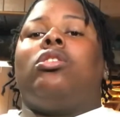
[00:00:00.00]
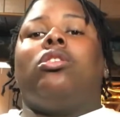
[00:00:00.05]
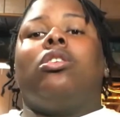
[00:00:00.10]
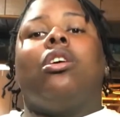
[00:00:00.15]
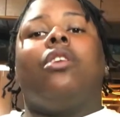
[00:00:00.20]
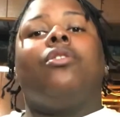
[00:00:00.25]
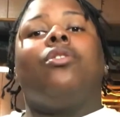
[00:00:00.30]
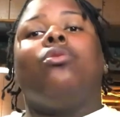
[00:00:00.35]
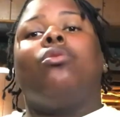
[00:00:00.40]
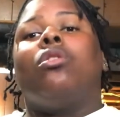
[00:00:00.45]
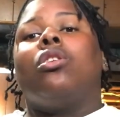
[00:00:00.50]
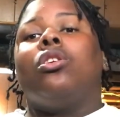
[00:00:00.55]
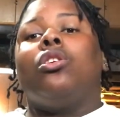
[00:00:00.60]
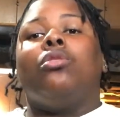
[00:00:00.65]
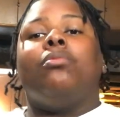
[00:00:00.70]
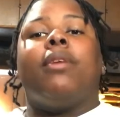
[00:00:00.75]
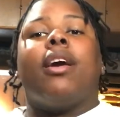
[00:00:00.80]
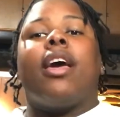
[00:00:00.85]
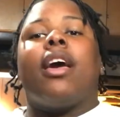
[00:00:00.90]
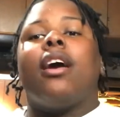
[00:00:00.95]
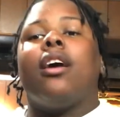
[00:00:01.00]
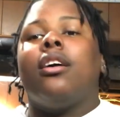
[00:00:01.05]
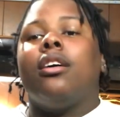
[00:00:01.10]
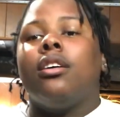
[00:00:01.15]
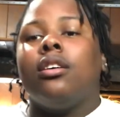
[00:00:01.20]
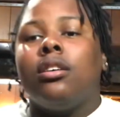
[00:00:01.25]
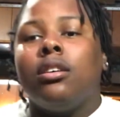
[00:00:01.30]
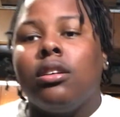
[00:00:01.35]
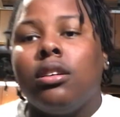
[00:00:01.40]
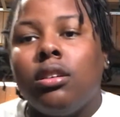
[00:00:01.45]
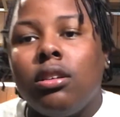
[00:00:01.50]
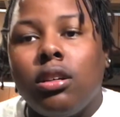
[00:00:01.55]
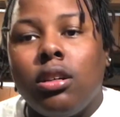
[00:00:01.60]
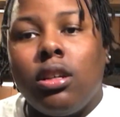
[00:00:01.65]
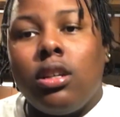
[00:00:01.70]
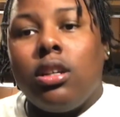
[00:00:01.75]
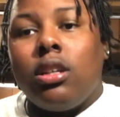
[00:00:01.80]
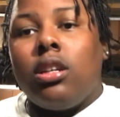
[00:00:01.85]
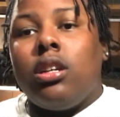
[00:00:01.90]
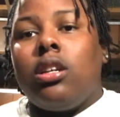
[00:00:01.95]
whatever you want to do, man.
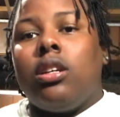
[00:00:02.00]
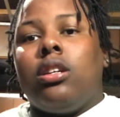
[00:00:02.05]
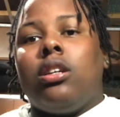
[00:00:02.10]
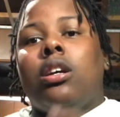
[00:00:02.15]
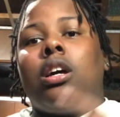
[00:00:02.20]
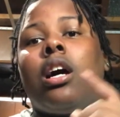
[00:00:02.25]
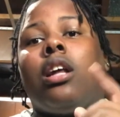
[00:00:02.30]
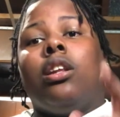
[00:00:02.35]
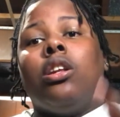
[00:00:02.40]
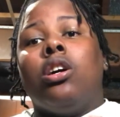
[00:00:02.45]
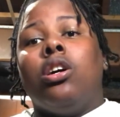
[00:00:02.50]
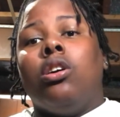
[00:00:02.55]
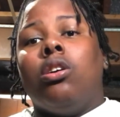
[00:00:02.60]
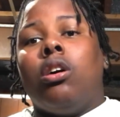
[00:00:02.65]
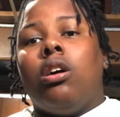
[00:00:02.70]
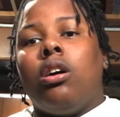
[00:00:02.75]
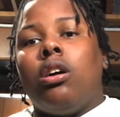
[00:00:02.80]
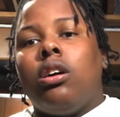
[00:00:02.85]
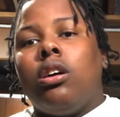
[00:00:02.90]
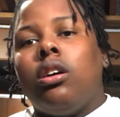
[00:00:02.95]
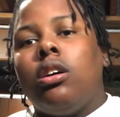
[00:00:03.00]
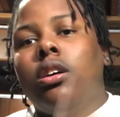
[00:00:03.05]
I love y'all.